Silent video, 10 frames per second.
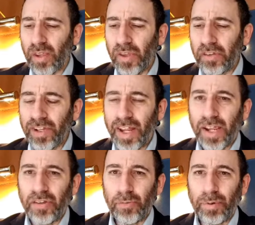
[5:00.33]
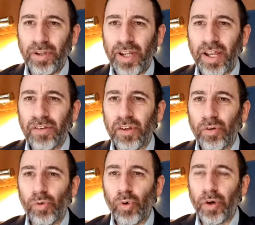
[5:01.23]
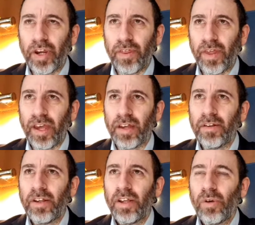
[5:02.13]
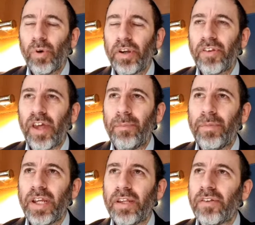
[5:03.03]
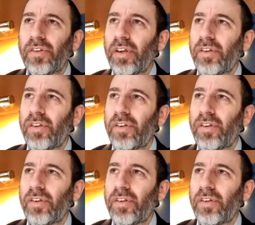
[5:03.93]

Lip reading: there's layers upon layers that are already there. What does that mean? So